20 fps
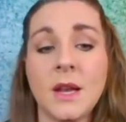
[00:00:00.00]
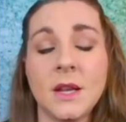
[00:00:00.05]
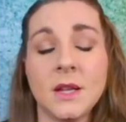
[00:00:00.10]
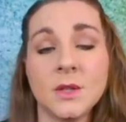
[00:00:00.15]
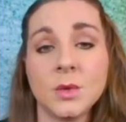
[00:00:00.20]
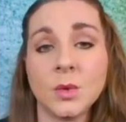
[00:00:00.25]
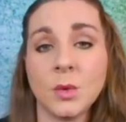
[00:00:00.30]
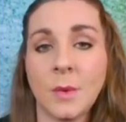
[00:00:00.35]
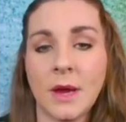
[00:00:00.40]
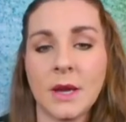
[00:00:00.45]

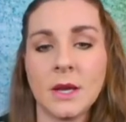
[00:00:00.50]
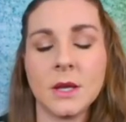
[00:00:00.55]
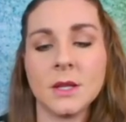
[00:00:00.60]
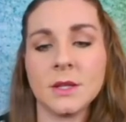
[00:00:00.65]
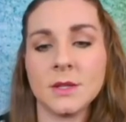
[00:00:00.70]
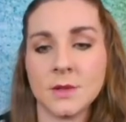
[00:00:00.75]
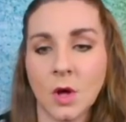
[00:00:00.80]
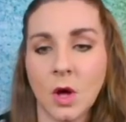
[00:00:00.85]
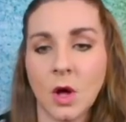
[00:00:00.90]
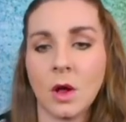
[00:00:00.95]
is reminding
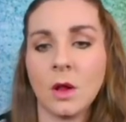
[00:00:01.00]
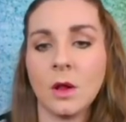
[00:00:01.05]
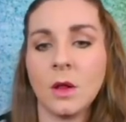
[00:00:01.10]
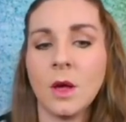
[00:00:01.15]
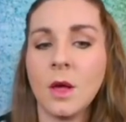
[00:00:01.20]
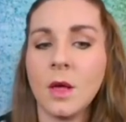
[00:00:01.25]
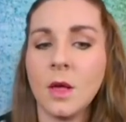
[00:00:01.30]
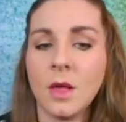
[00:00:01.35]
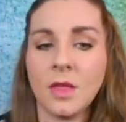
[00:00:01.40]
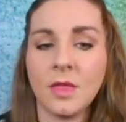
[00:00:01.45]
us all
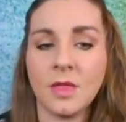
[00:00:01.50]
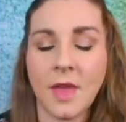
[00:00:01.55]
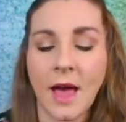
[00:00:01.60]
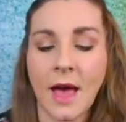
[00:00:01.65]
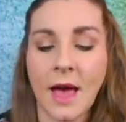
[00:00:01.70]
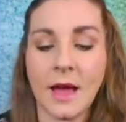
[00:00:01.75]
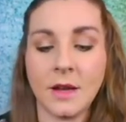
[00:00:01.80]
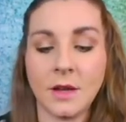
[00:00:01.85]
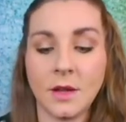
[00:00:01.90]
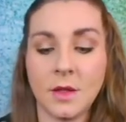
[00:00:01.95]

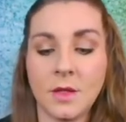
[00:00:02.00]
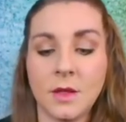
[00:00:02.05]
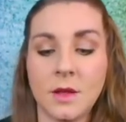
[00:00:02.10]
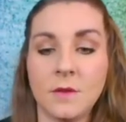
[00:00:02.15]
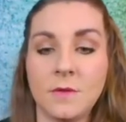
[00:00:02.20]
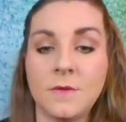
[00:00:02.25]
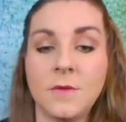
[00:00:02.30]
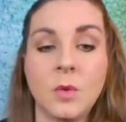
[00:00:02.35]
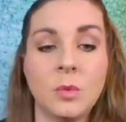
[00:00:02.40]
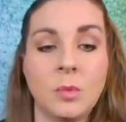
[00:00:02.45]
that
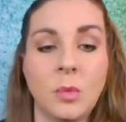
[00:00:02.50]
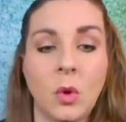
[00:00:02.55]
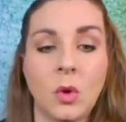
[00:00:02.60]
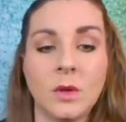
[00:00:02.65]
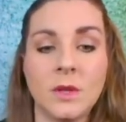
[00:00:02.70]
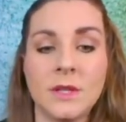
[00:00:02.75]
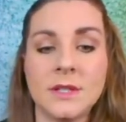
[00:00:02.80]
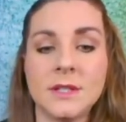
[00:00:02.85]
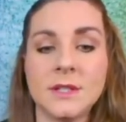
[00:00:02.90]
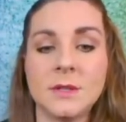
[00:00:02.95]
the food
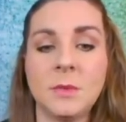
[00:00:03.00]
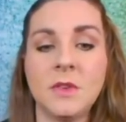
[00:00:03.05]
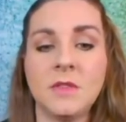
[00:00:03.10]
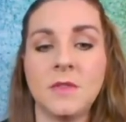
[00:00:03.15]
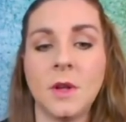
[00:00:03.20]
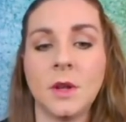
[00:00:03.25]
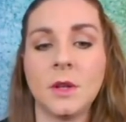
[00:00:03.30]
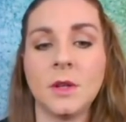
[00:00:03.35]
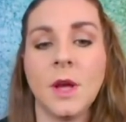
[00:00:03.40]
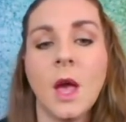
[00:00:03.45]
bowl needs to be
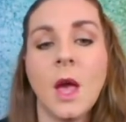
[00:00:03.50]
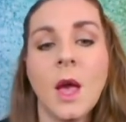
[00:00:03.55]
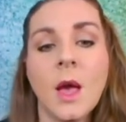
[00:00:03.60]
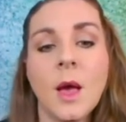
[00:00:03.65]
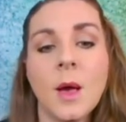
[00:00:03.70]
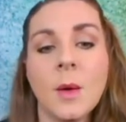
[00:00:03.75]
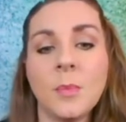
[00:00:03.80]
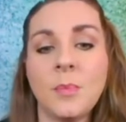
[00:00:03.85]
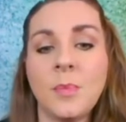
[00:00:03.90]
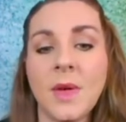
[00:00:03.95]
filled.
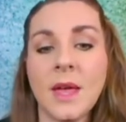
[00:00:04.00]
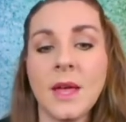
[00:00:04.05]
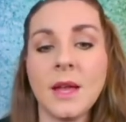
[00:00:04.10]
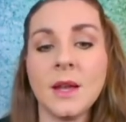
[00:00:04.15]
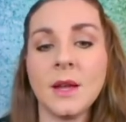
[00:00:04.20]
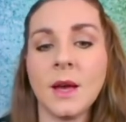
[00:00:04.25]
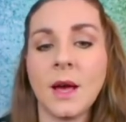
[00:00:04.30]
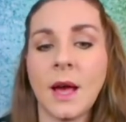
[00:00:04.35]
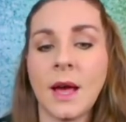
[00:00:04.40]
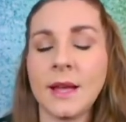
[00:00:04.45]

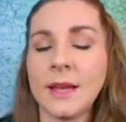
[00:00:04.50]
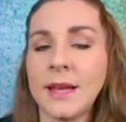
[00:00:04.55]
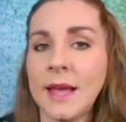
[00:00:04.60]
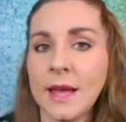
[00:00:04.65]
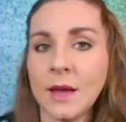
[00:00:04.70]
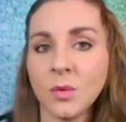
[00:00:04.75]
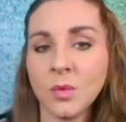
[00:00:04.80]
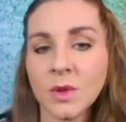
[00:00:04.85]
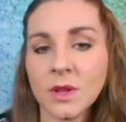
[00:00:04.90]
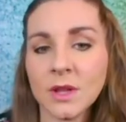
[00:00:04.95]
Ben, I
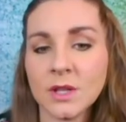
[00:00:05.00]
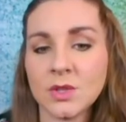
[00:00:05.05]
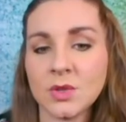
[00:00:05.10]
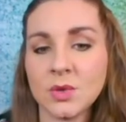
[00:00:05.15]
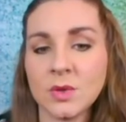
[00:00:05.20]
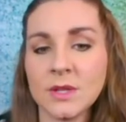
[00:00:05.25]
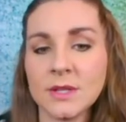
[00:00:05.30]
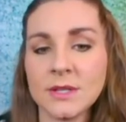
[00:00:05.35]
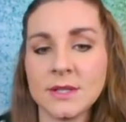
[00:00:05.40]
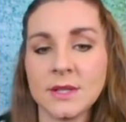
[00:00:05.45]
can't really
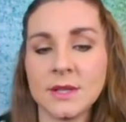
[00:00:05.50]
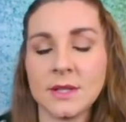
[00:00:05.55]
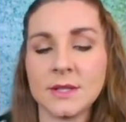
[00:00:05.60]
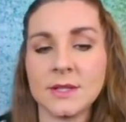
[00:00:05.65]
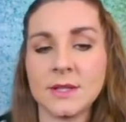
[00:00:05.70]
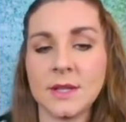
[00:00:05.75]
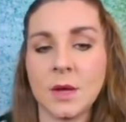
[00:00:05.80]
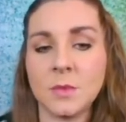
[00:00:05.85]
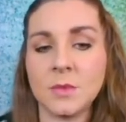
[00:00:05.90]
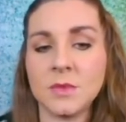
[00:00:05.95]
do this in The
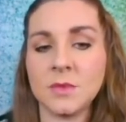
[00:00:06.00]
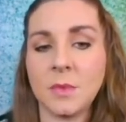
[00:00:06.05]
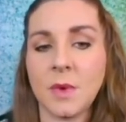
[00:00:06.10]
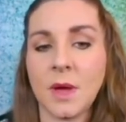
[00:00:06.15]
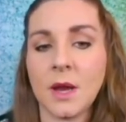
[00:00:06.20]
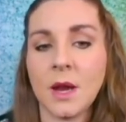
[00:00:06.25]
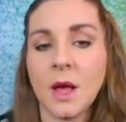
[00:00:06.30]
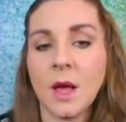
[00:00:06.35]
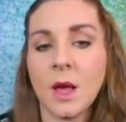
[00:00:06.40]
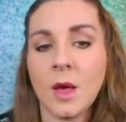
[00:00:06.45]
Sims,
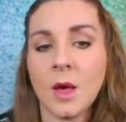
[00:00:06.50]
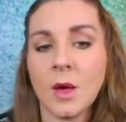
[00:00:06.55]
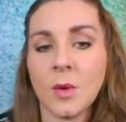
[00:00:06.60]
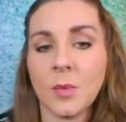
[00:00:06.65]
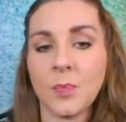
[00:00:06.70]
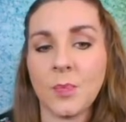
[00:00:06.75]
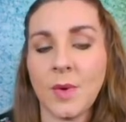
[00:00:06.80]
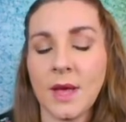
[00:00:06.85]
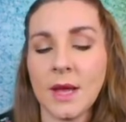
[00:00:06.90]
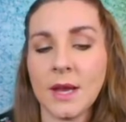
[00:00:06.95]
but
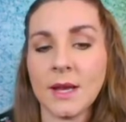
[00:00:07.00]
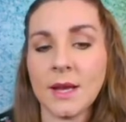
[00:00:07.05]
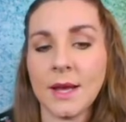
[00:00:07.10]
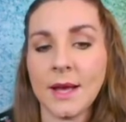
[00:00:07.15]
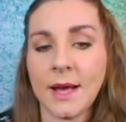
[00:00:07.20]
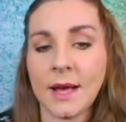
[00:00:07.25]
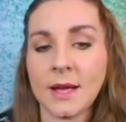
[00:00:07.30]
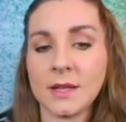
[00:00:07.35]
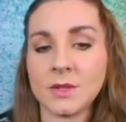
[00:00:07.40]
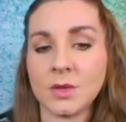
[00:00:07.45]

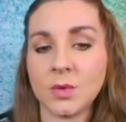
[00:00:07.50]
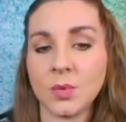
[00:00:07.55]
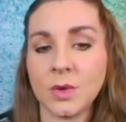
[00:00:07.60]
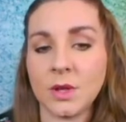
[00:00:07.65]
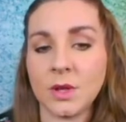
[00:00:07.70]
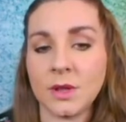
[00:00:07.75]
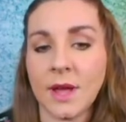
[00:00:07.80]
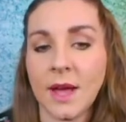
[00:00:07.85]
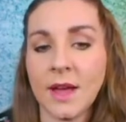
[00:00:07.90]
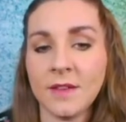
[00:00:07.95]
Ben, as a
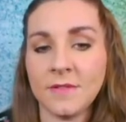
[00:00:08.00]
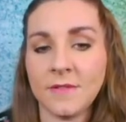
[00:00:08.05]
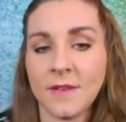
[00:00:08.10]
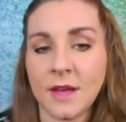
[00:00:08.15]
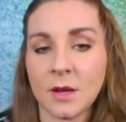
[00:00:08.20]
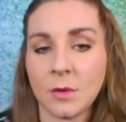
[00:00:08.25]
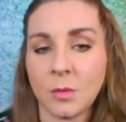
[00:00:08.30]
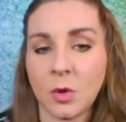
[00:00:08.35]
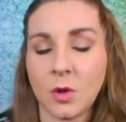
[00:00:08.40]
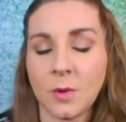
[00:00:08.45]
real life
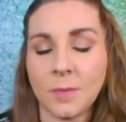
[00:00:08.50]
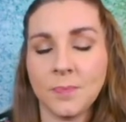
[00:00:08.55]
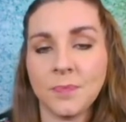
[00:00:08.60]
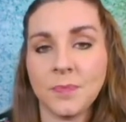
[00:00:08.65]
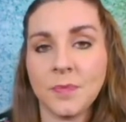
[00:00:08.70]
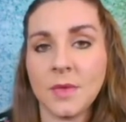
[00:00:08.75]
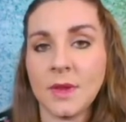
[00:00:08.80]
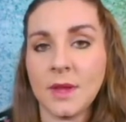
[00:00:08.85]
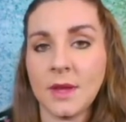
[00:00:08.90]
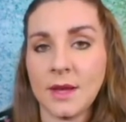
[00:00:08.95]
animal,
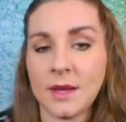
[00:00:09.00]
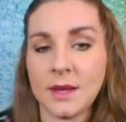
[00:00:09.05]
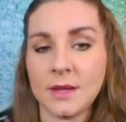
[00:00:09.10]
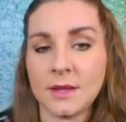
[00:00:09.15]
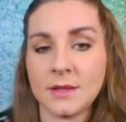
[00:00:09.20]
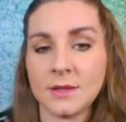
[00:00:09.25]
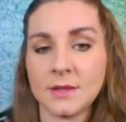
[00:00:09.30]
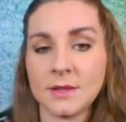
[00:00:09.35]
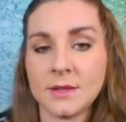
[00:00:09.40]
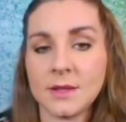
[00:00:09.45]

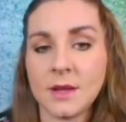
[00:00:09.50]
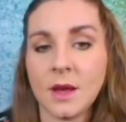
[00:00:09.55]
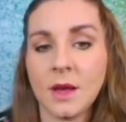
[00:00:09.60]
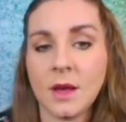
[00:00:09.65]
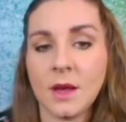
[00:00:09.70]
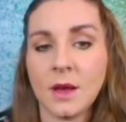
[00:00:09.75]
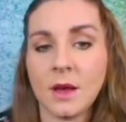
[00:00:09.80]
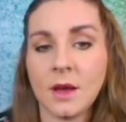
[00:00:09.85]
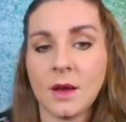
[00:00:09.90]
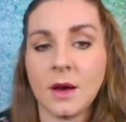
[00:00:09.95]
is
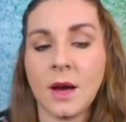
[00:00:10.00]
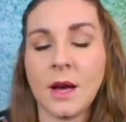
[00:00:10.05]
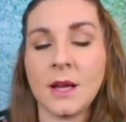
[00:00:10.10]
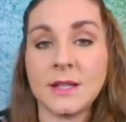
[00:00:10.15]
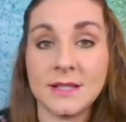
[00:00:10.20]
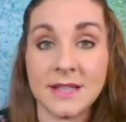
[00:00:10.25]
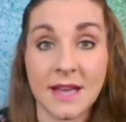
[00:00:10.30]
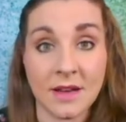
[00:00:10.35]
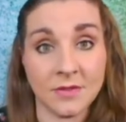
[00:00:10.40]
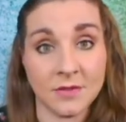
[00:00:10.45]
a
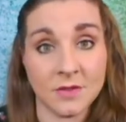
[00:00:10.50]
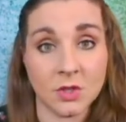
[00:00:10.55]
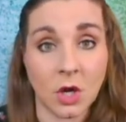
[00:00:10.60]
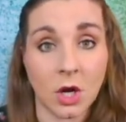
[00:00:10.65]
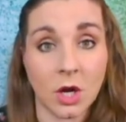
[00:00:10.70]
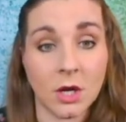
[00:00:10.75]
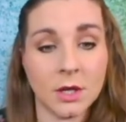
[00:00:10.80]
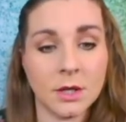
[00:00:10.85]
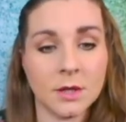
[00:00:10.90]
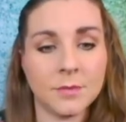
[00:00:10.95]
deaf
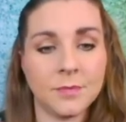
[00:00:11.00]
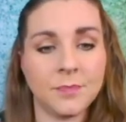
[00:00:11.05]
dog.